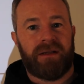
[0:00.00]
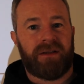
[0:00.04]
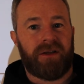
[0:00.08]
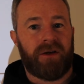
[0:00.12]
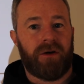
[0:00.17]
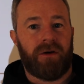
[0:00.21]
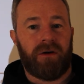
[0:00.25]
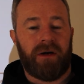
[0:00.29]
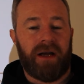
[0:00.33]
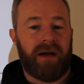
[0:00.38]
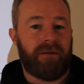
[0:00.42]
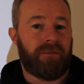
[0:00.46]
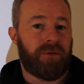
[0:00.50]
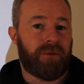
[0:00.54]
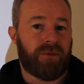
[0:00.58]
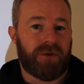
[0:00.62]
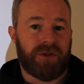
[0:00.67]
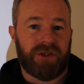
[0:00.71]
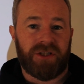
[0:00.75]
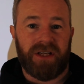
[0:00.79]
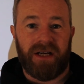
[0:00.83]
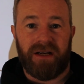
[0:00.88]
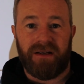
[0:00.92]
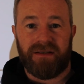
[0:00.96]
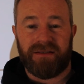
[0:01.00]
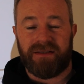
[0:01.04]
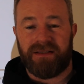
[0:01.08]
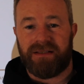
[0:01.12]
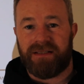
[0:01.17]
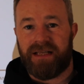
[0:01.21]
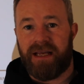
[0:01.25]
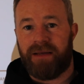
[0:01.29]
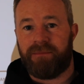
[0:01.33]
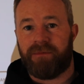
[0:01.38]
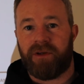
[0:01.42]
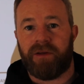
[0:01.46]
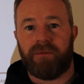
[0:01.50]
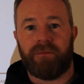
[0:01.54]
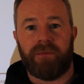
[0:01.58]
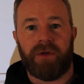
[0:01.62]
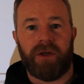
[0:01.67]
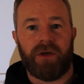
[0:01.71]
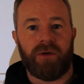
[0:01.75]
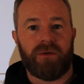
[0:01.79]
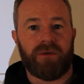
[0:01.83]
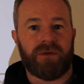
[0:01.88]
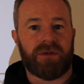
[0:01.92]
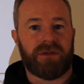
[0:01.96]
Everyone shares the same
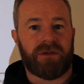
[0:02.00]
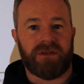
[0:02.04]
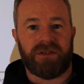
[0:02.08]
commute.